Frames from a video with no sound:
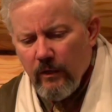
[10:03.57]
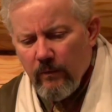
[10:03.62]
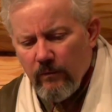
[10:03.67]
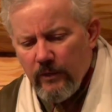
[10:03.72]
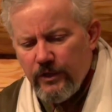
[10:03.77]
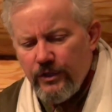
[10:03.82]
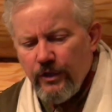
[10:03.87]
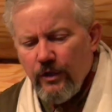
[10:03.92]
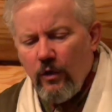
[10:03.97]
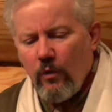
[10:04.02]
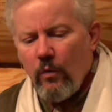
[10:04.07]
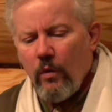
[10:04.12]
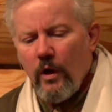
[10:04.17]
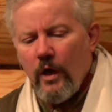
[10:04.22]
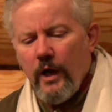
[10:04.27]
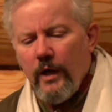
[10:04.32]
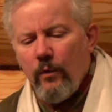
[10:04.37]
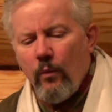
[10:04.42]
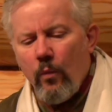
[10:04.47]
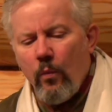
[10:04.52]
But you know
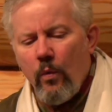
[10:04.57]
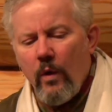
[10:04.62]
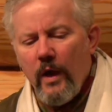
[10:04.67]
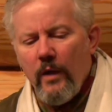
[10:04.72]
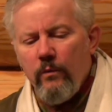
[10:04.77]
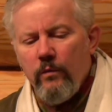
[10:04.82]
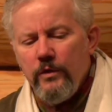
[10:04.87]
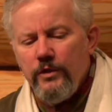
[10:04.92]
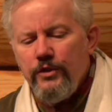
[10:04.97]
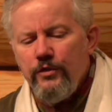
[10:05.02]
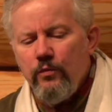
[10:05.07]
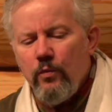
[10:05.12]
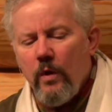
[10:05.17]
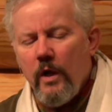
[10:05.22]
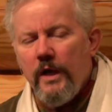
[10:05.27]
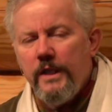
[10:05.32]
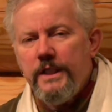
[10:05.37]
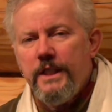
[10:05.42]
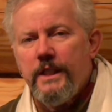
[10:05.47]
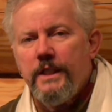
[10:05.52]
why? Why would you
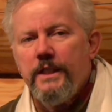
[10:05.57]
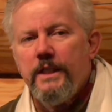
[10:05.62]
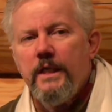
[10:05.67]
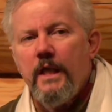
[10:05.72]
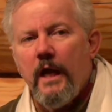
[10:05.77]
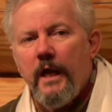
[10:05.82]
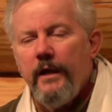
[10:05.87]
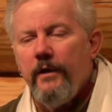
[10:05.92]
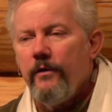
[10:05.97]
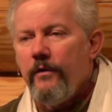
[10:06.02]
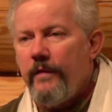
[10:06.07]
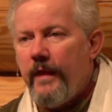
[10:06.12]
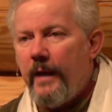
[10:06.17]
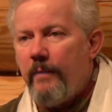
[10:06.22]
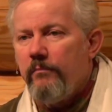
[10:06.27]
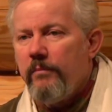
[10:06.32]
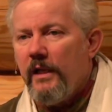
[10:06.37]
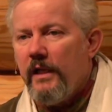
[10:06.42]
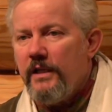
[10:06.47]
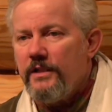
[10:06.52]
want to deny her
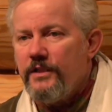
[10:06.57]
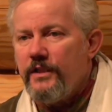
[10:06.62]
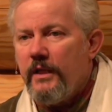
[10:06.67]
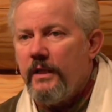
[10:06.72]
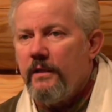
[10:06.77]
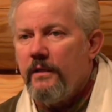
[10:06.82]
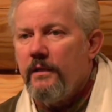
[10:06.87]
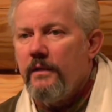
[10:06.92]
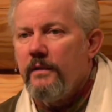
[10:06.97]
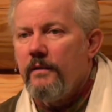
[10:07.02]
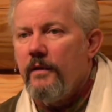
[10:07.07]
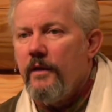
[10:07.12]
that blessing?